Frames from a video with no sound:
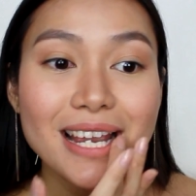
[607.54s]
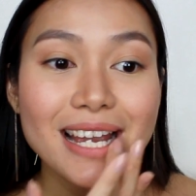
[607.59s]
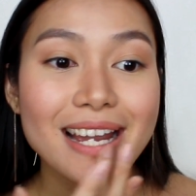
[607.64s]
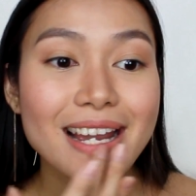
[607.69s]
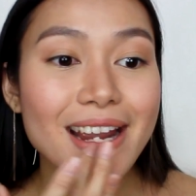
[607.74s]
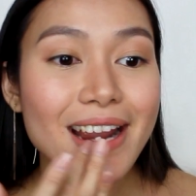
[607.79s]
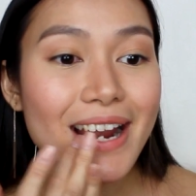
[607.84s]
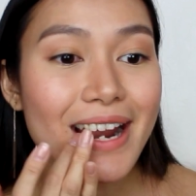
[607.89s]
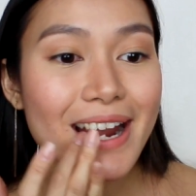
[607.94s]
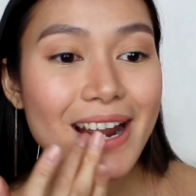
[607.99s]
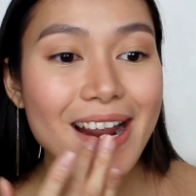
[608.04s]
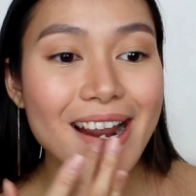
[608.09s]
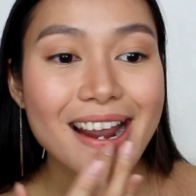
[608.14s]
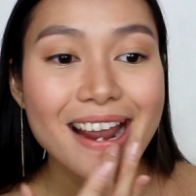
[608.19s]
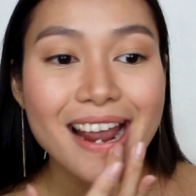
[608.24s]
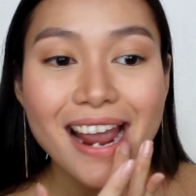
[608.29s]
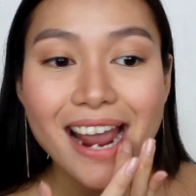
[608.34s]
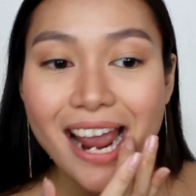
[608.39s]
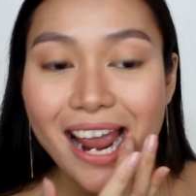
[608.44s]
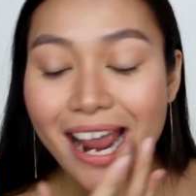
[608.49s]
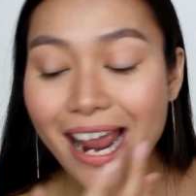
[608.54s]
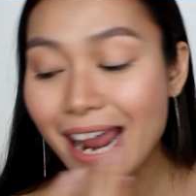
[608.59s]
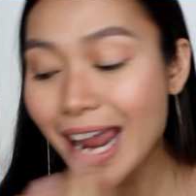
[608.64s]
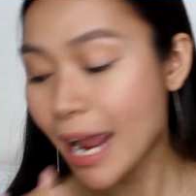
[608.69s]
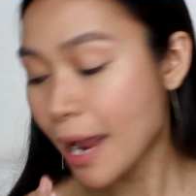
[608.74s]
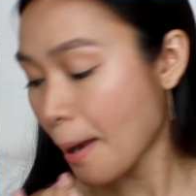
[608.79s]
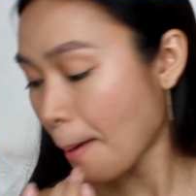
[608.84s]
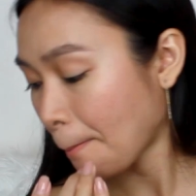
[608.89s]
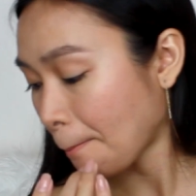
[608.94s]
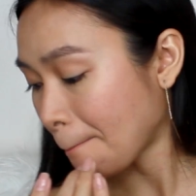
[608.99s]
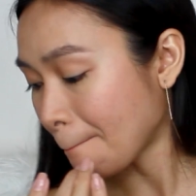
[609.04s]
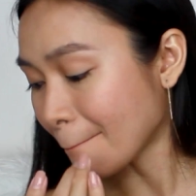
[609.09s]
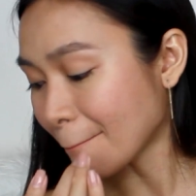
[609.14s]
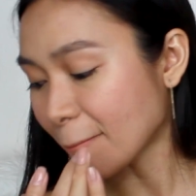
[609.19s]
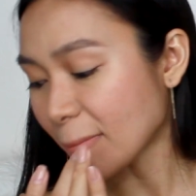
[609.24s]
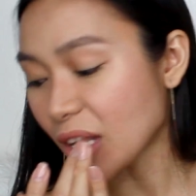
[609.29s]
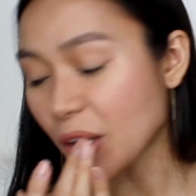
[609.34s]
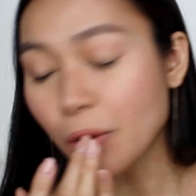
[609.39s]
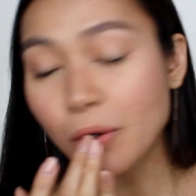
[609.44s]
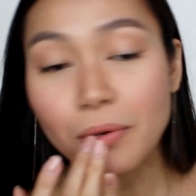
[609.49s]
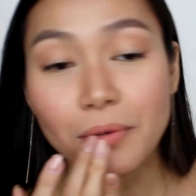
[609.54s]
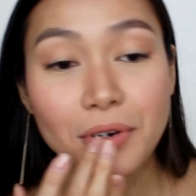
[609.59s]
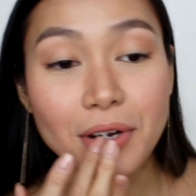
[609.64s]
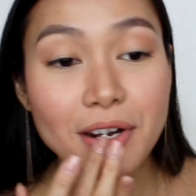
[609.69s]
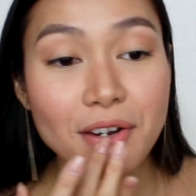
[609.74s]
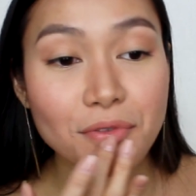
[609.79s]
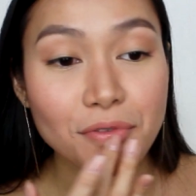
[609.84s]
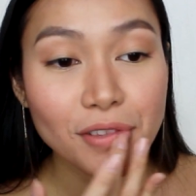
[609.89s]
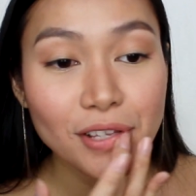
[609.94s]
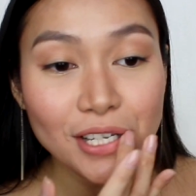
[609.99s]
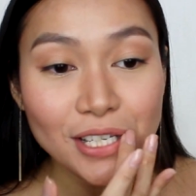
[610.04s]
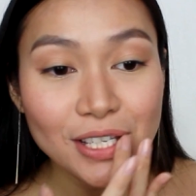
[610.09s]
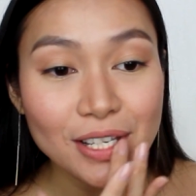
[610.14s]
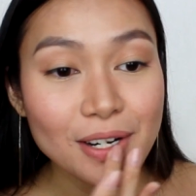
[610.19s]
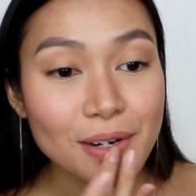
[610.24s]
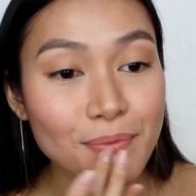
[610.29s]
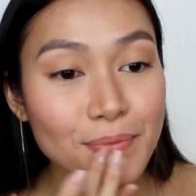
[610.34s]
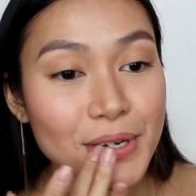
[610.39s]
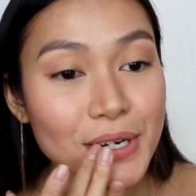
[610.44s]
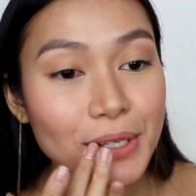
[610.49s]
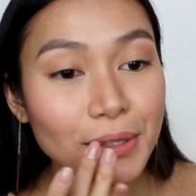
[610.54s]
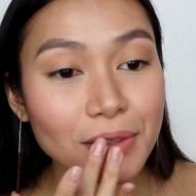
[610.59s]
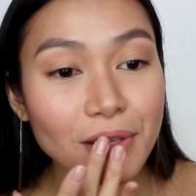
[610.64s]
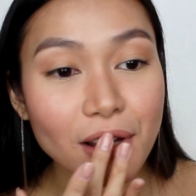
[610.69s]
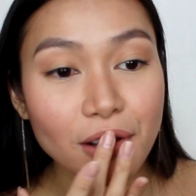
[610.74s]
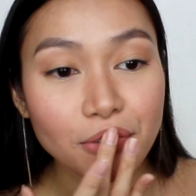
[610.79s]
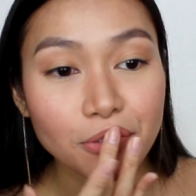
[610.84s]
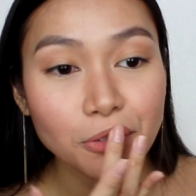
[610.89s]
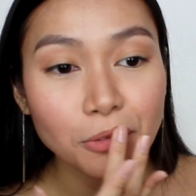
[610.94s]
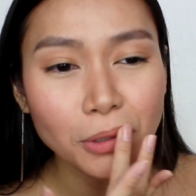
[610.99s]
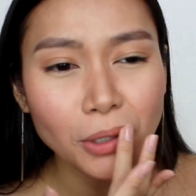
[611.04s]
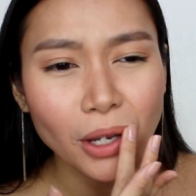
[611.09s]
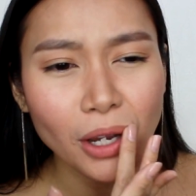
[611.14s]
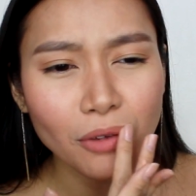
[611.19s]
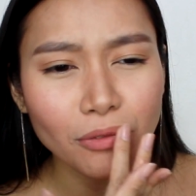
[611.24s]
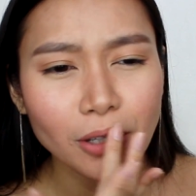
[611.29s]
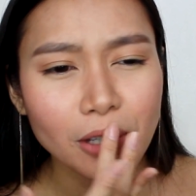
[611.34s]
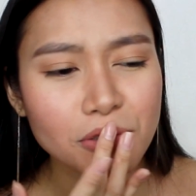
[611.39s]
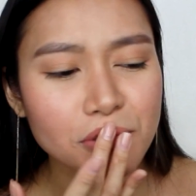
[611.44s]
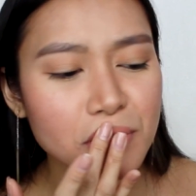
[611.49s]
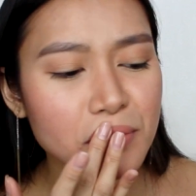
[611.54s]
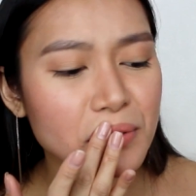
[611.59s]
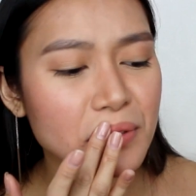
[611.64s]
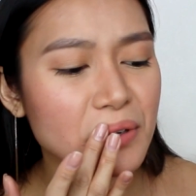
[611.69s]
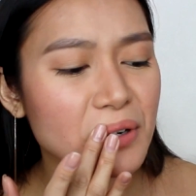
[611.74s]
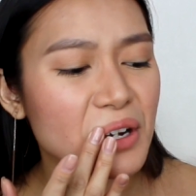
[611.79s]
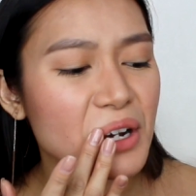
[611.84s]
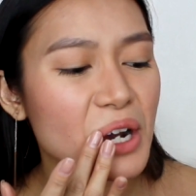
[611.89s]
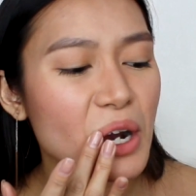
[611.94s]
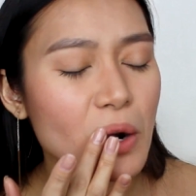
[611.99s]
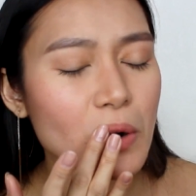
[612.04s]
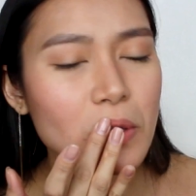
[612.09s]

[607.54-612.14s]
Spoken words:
Okay. Oh, I have less than a minute left. What do I have left to do?